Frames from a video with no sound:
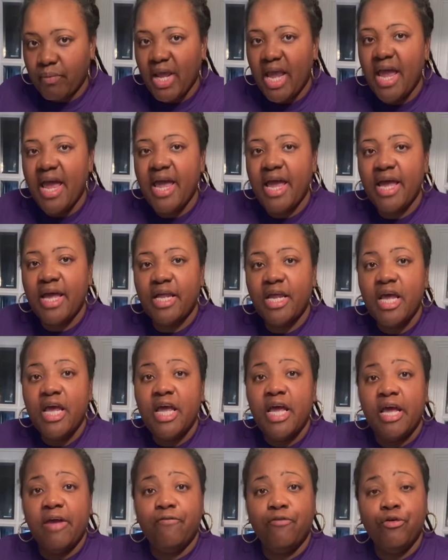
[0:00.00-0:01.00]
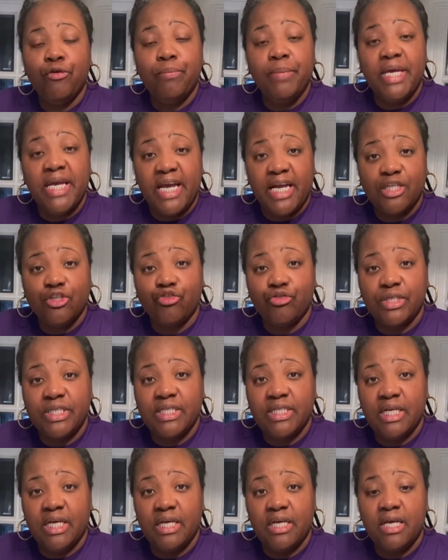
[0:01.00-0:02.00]
And if you'd be
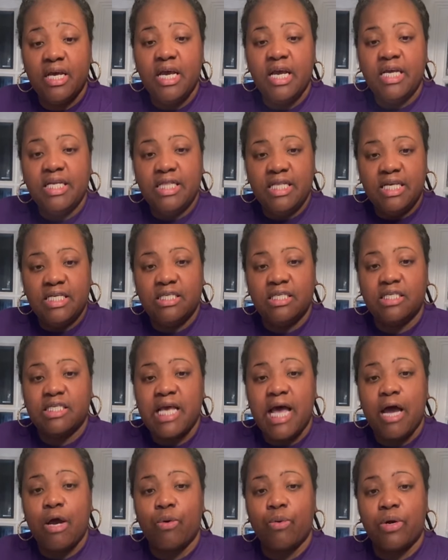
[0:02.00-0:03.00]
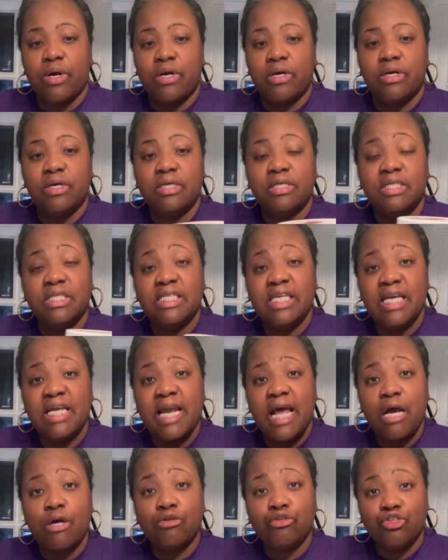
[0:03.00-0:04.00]
interested, this is our
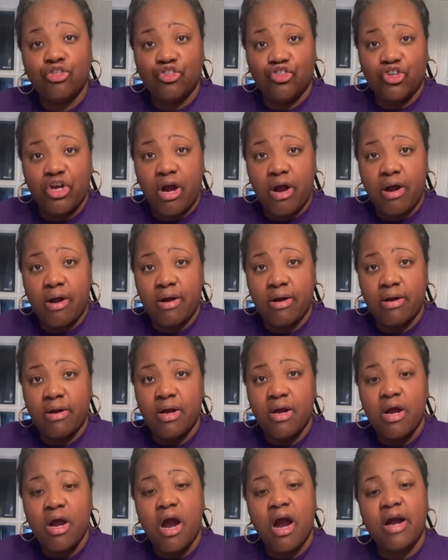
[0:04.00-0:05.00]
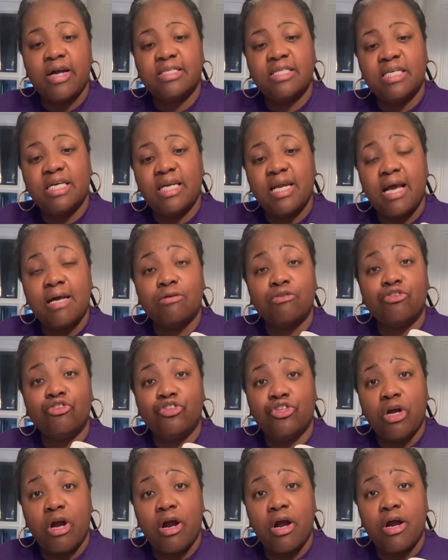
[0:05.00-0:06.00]
10-ounce jar. Our 10-ounce
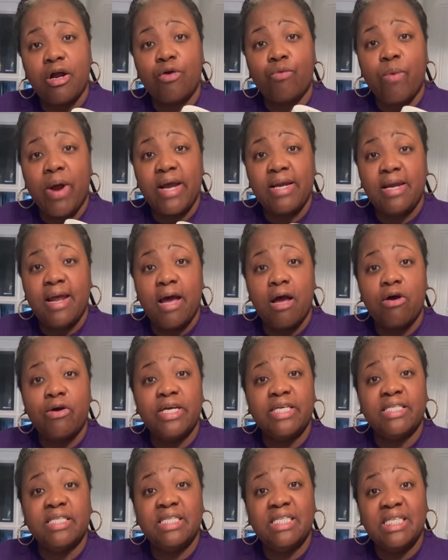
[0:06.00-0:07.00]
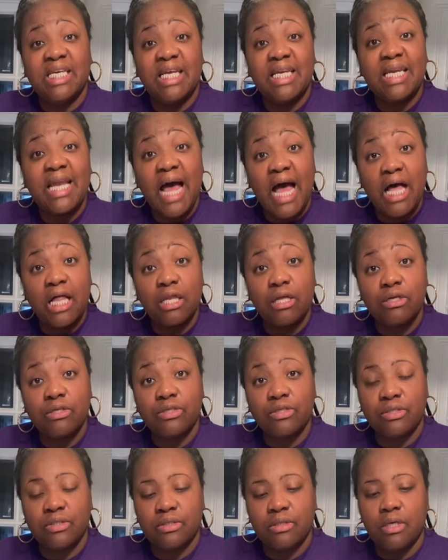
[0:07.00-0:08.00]
jar right now is
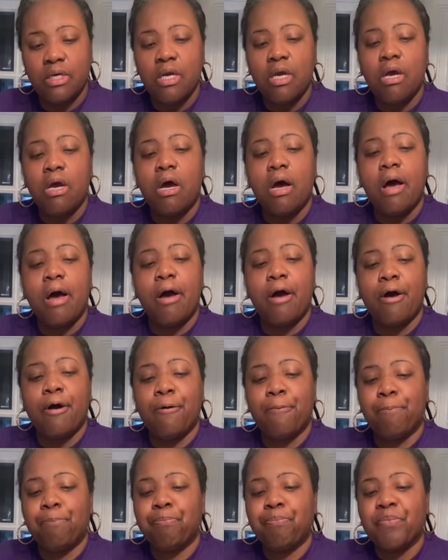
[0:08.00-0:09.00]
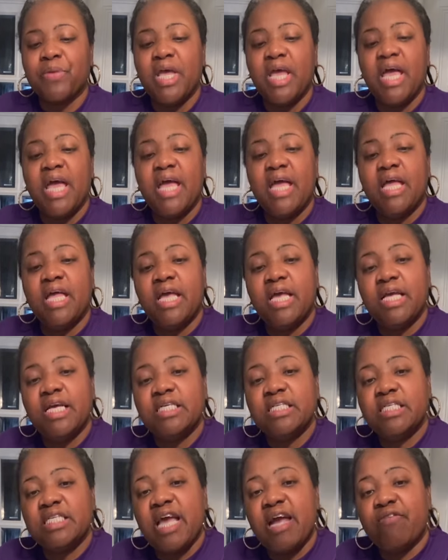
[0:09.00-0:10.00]
$10. And it
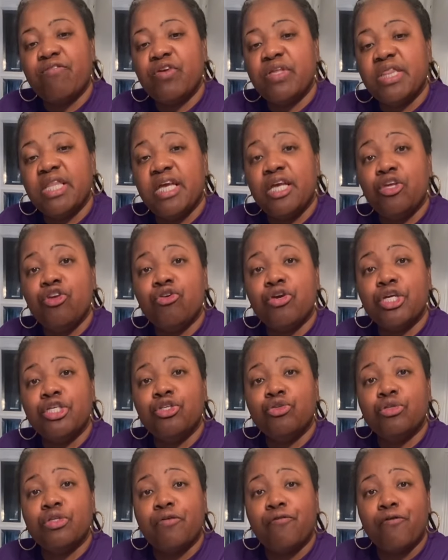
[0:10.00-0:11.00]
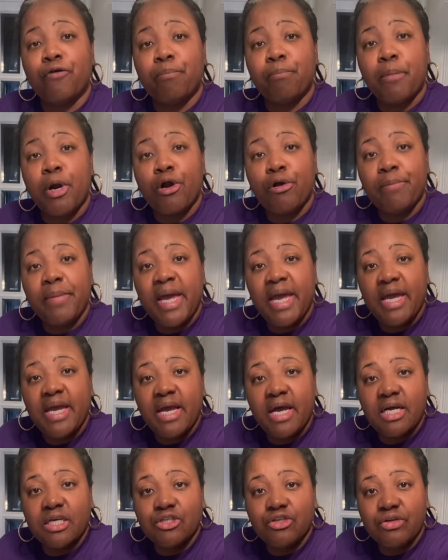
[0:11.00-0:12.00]
is everything. You can use it for mermaid,
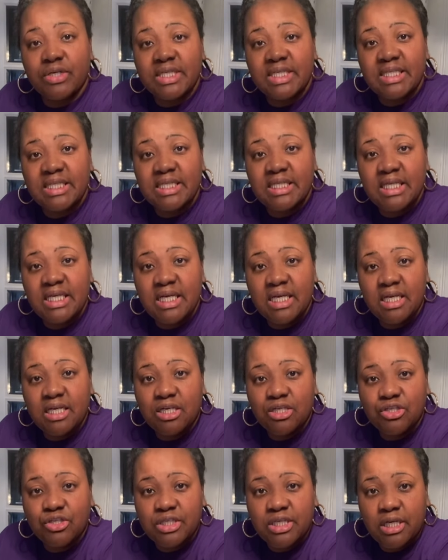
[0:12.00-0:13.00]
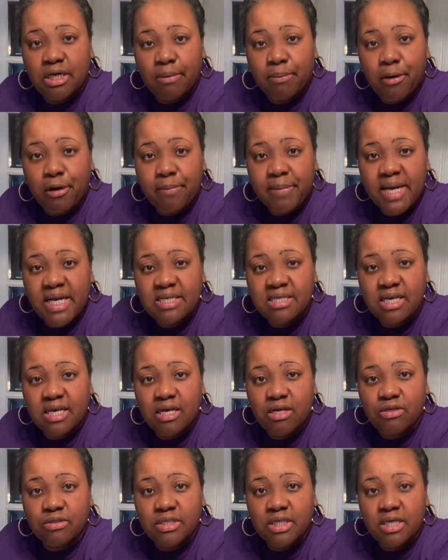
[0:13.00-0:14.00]
under the sea. You see the mermaid
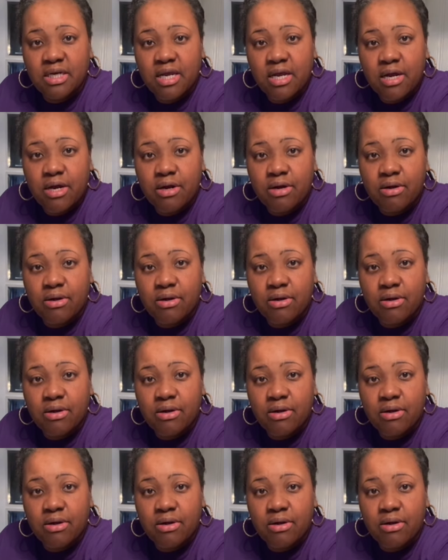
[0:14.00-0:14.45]
tails in there?